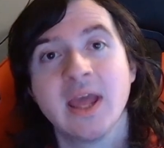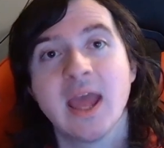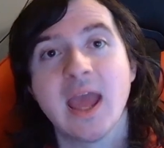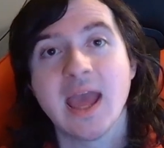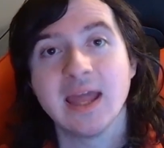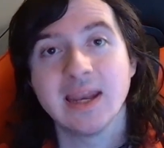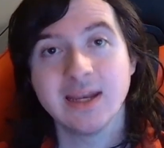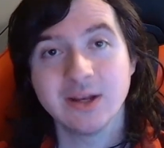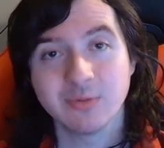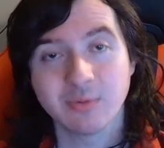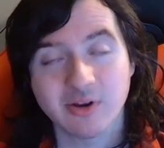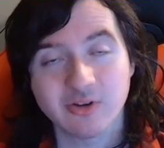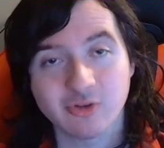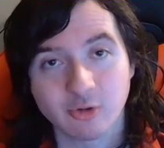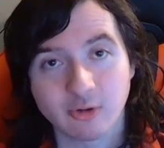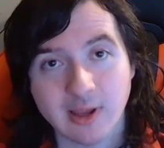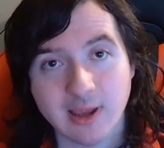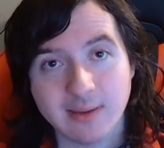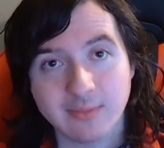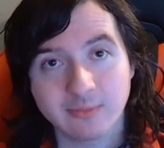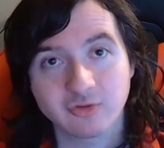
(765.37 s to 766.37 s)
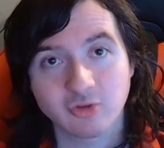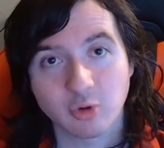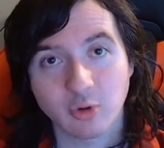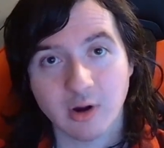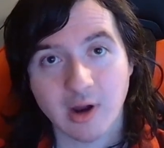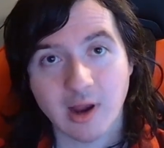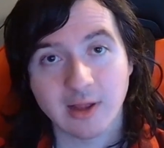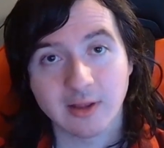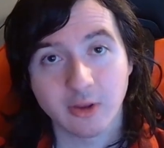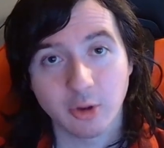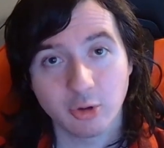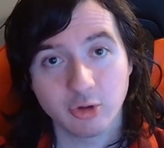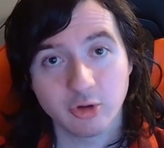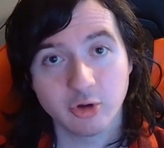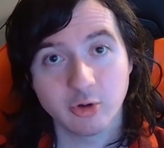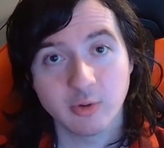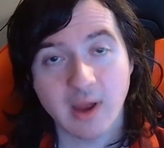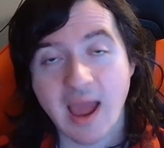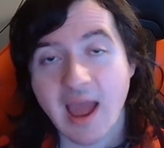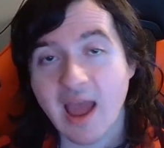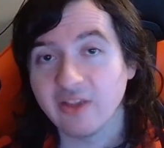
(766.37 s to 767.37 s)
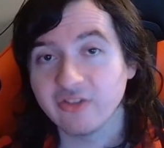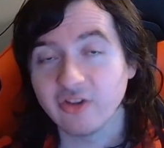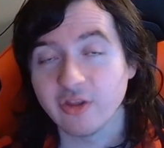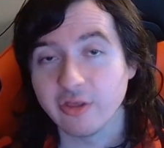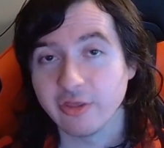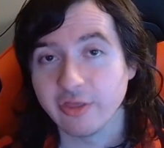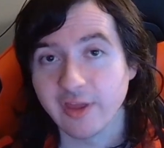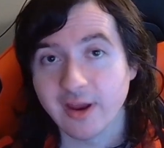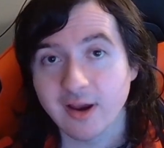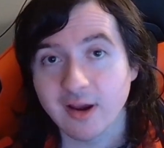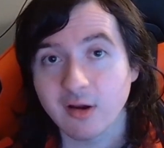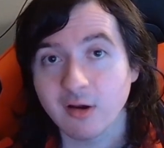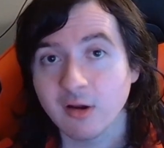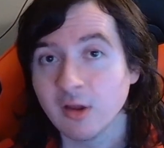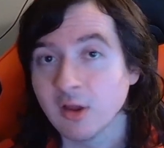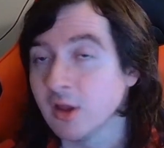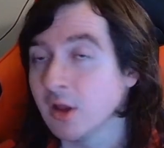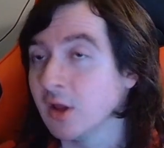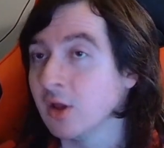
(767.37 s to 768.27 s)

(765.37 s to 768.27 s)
any retro game store I go to has it there,